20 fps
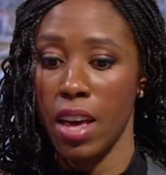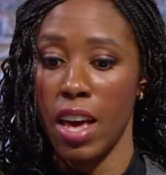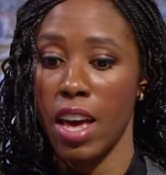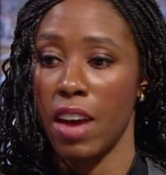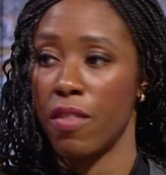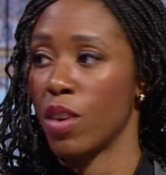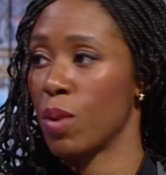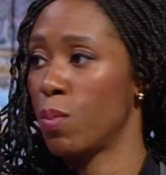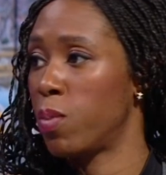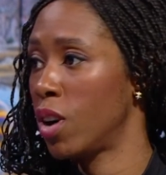
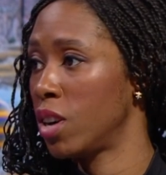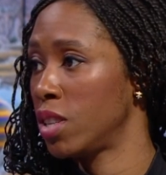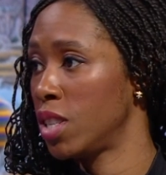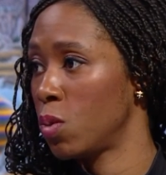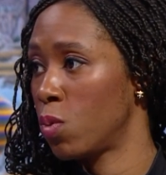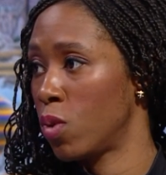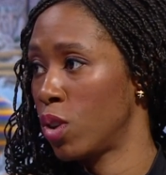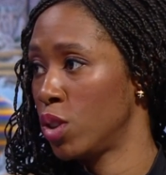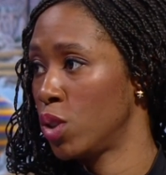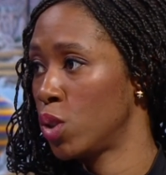
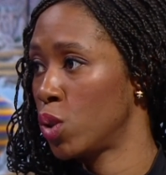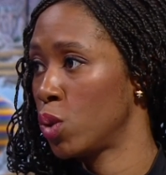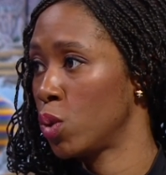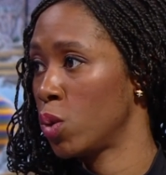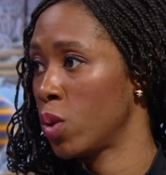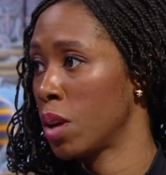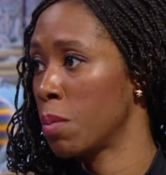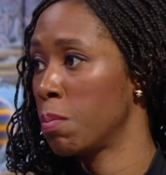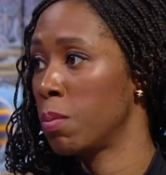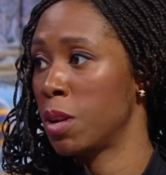Everybody wants
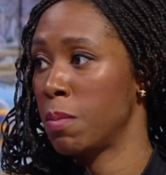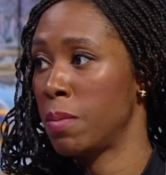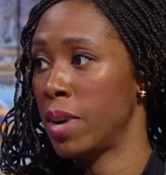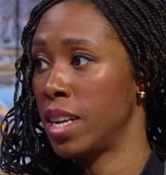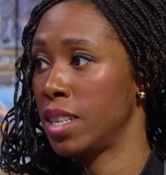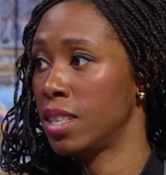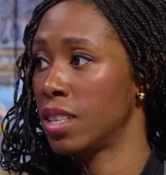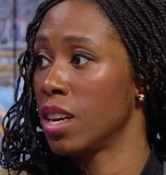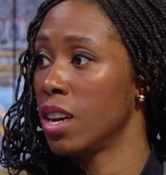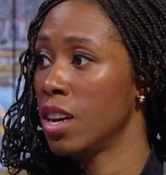to
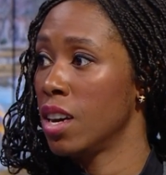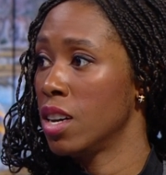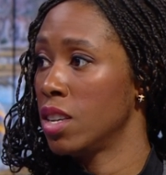implement